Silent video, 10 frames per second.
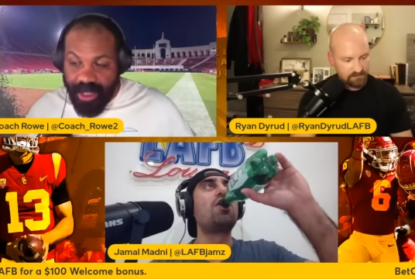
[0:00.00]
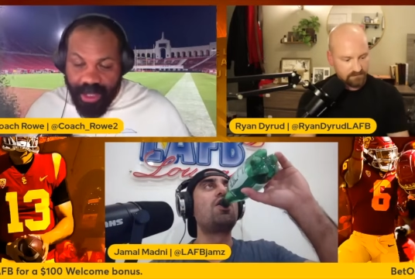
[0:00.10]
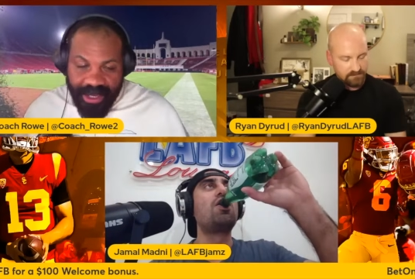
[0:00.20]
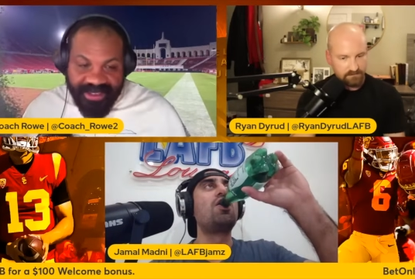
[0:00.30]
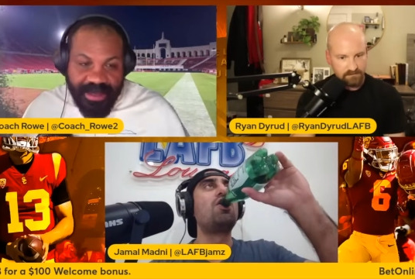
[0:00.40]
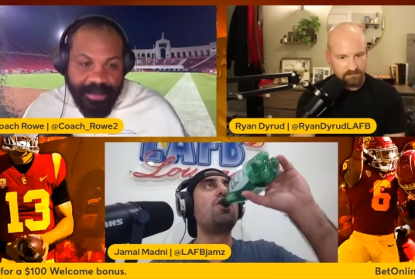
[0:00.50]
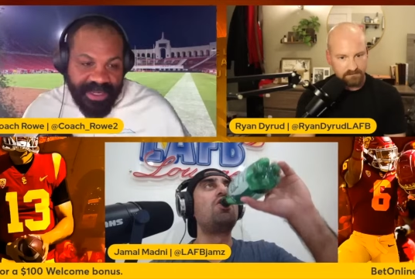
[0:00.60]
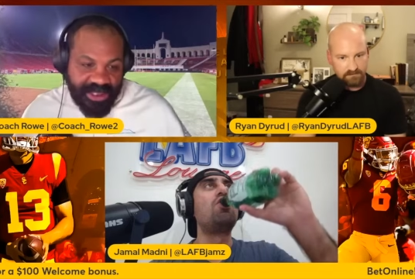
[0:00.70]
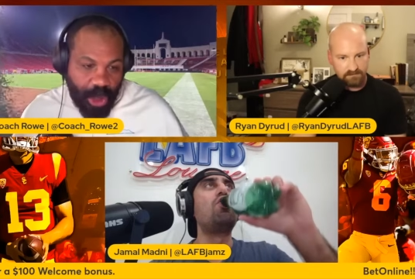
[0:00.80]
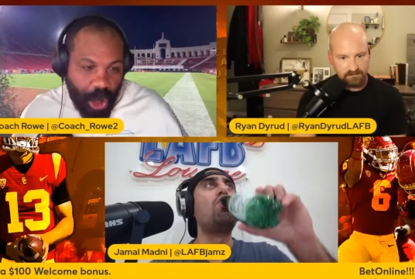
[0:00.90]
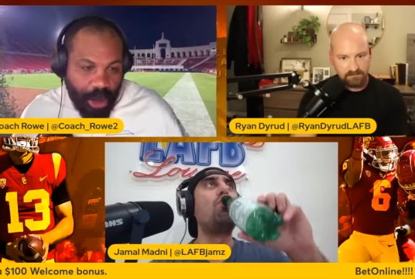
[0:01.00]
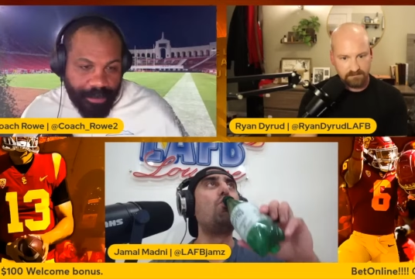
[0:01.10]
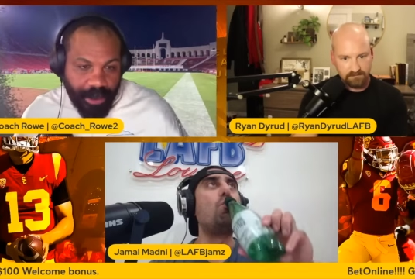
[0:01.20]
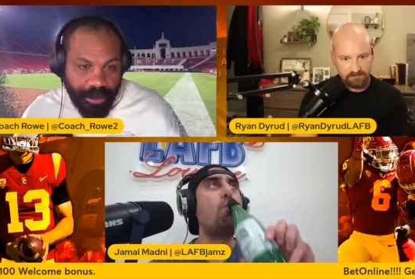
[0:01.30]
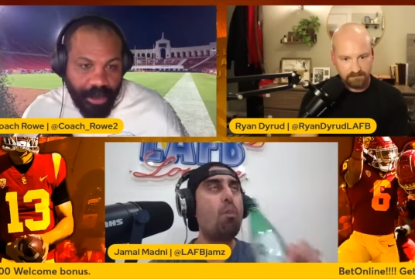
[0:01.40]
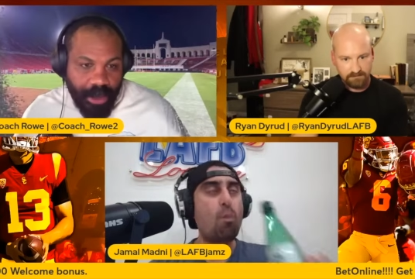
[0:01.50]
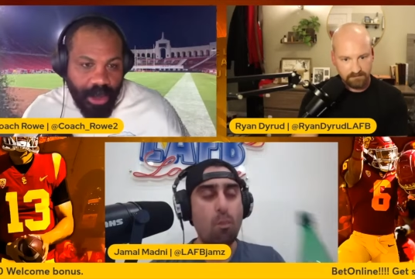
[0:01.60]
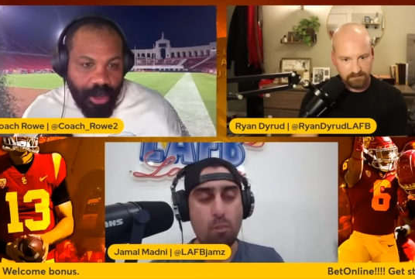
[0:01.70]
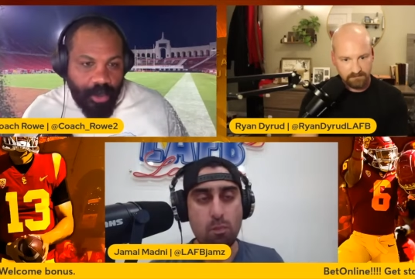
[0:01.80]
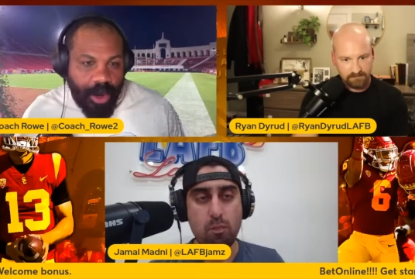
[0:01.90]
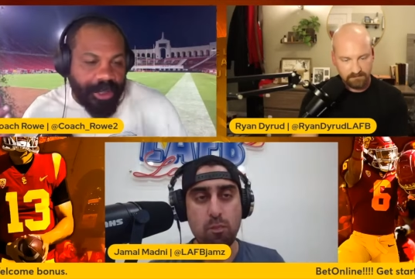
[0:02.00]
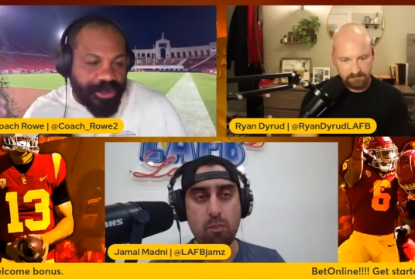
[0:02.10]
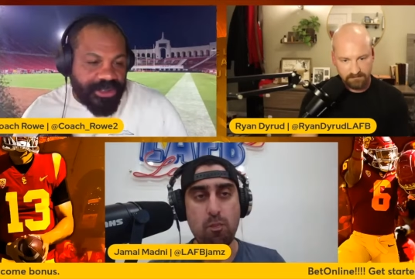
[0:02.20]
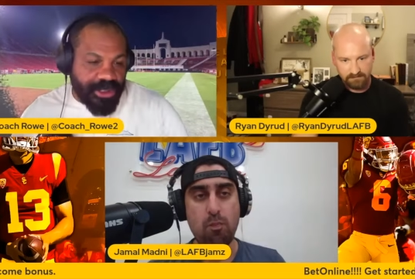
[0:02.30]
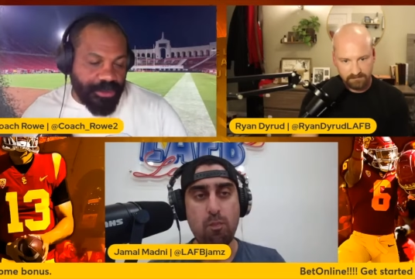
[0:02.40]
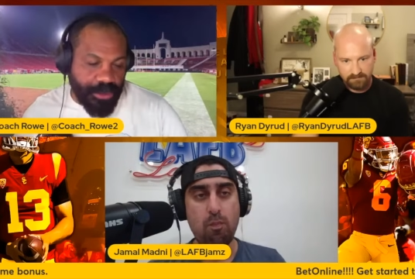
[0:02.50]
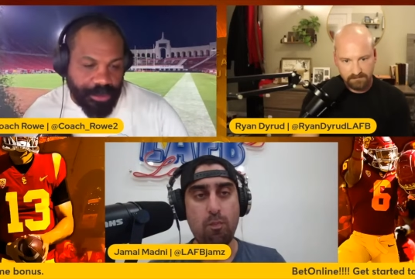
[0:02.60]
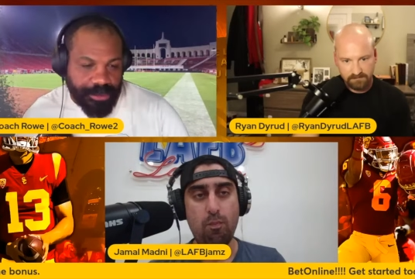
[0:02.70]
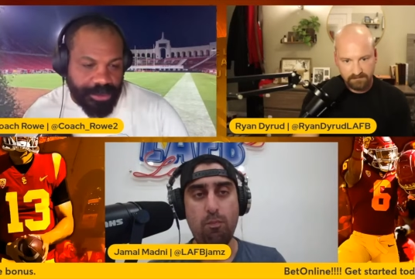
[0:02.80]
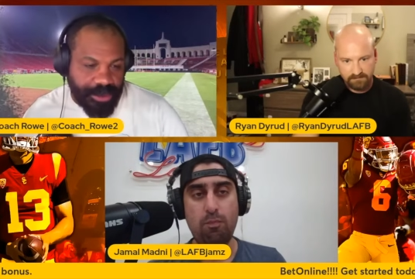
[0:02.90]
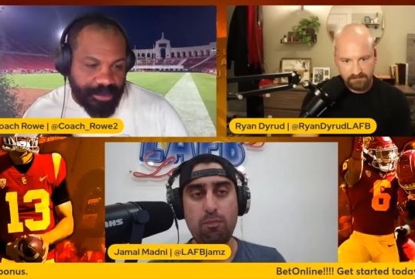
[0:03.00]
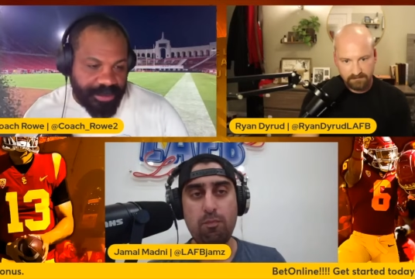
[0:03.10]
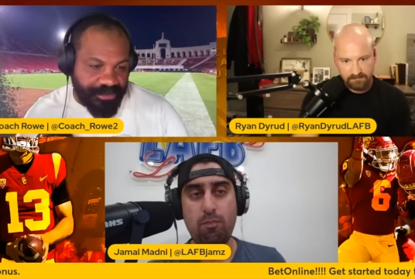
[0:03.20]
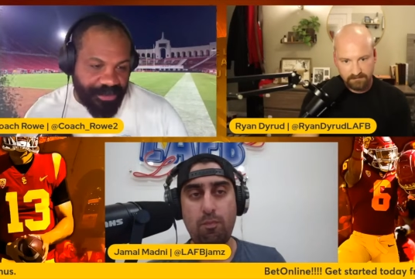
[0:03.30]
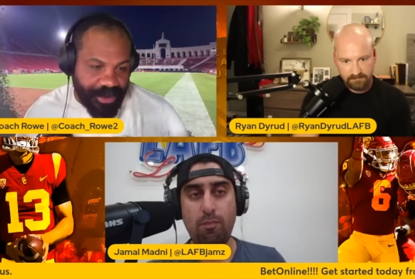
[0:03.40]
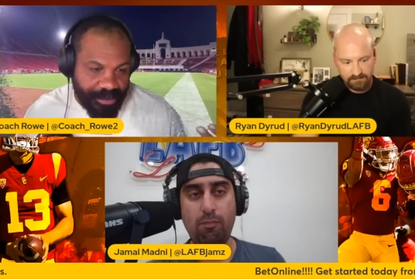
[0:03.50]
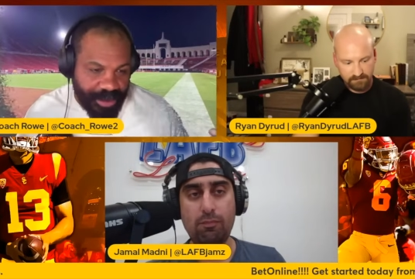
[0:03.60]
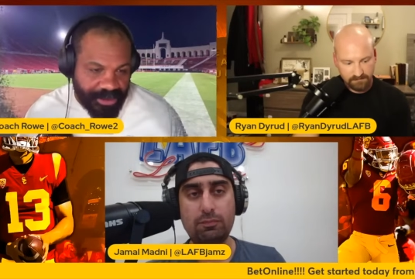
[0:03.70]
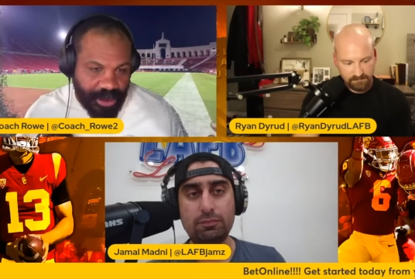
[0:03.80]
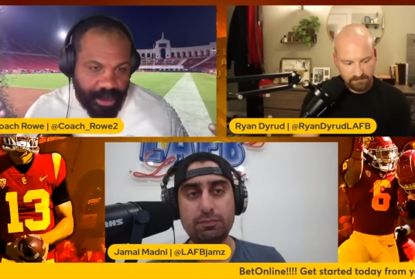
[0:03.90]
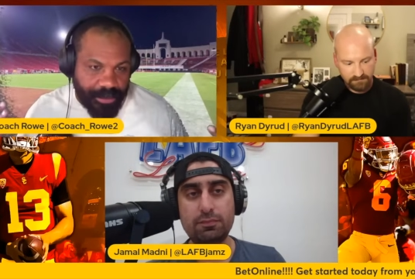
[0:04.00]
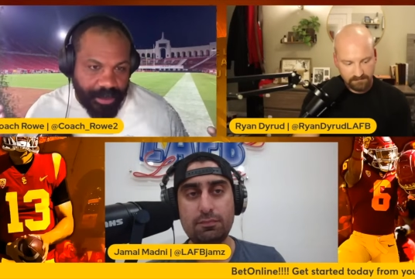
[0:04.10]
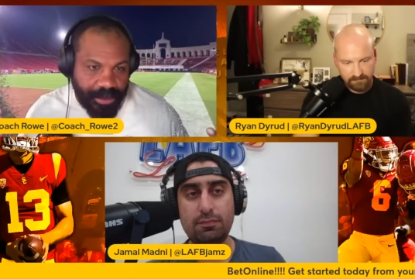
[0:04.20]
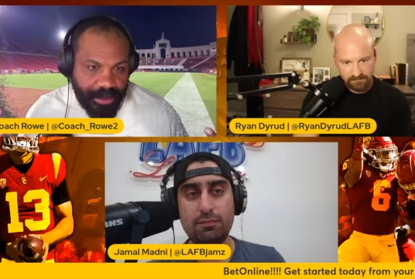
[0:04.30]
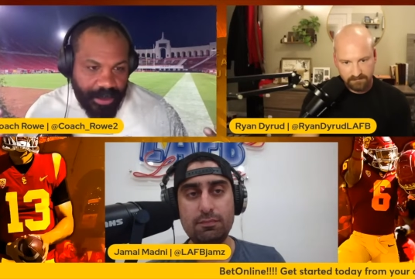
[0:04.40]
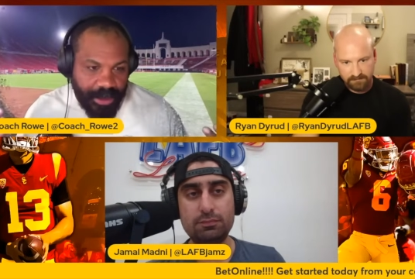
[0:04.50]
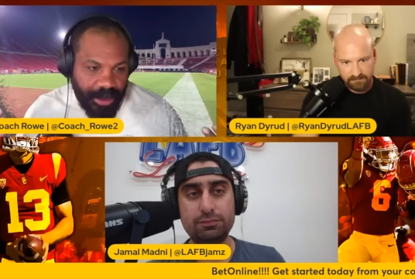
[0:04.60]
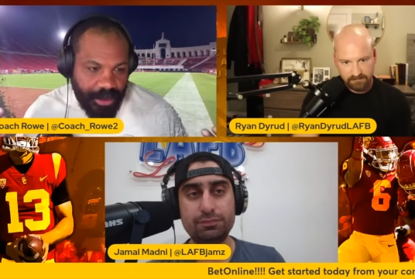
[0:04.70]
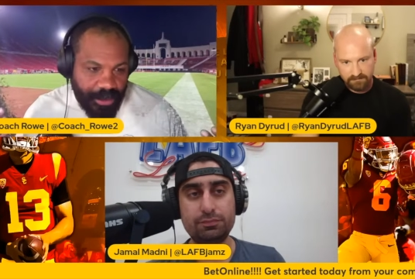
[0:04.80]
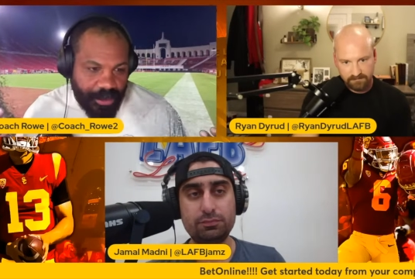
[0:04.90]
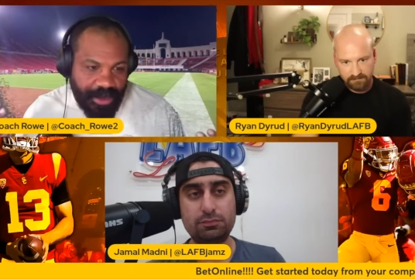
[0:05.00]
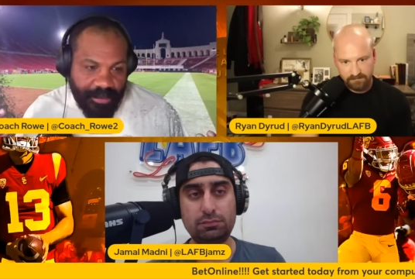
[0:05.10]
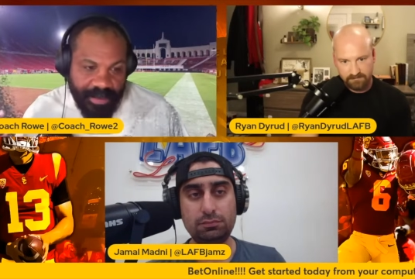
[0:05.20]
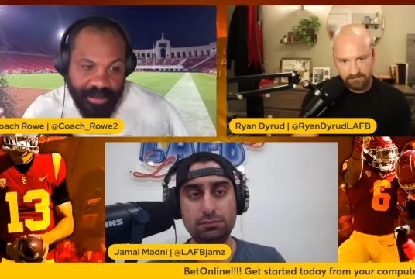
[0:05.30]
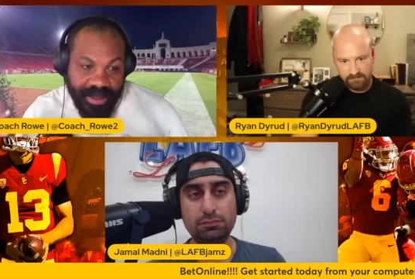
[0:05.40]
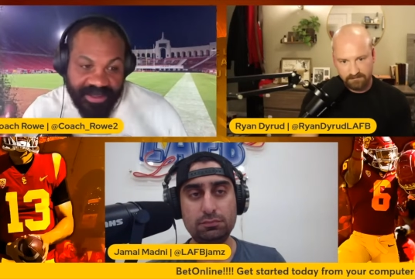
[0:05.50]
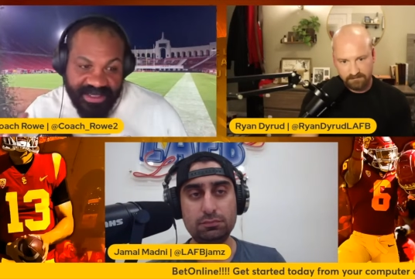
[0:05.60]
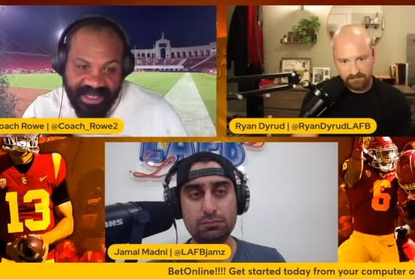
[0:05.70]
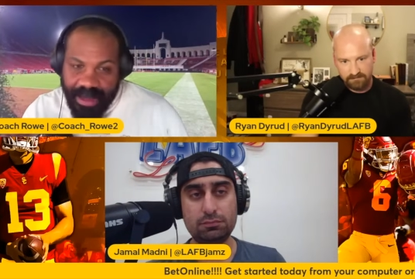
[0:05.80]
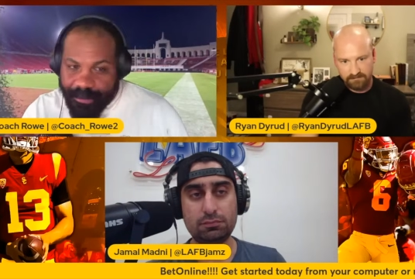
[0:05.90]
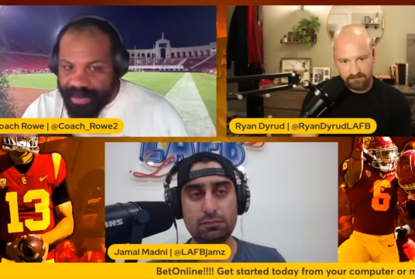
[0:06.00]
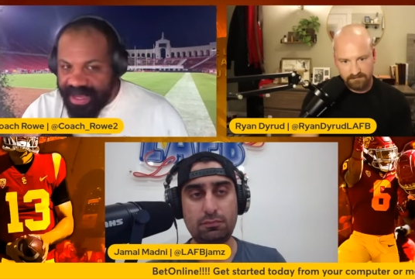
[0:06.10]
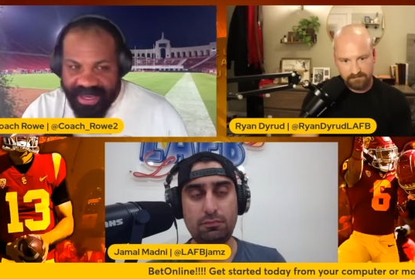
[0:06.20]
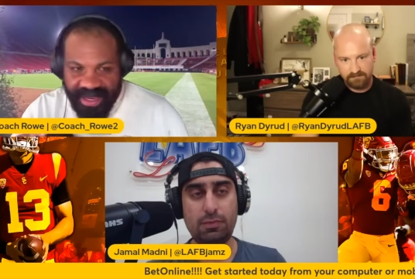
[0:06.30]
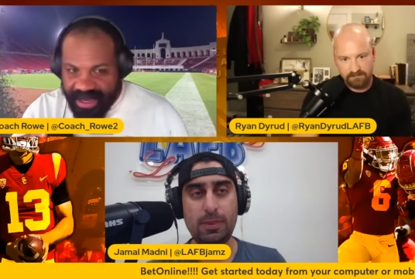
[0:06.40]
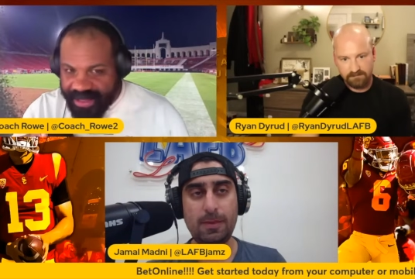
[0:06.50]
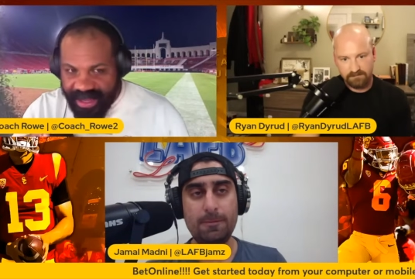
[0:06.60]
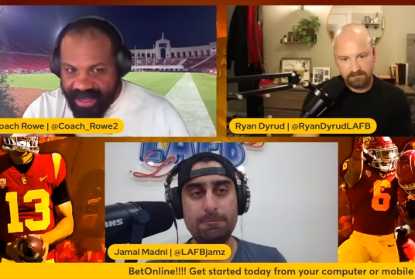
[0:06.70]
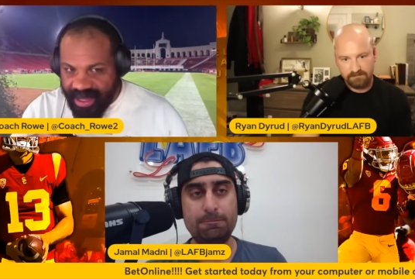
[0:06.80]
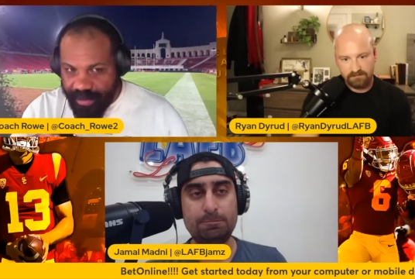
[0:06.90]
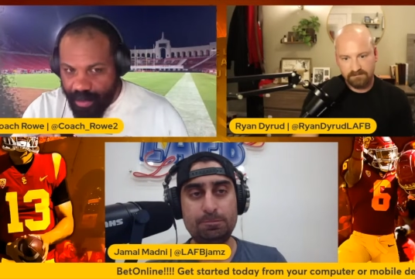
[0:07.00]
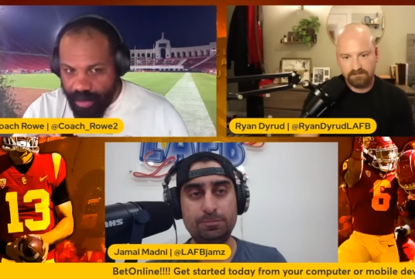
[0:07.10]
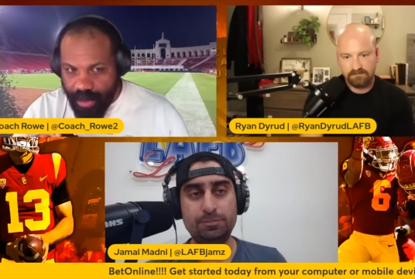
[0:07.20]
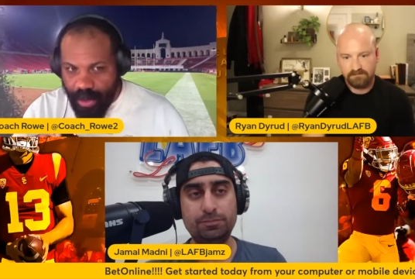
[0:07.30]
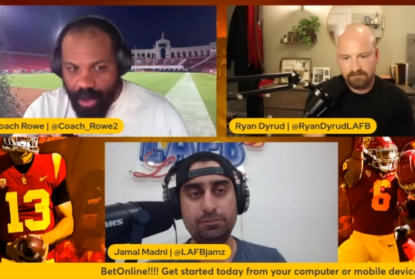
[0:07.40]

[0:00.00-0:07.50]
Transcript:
Speaker 1: he's committed to Auburn. Why are you still going on trips if you're committed to Auburn? Do commitments not mean anything anymore?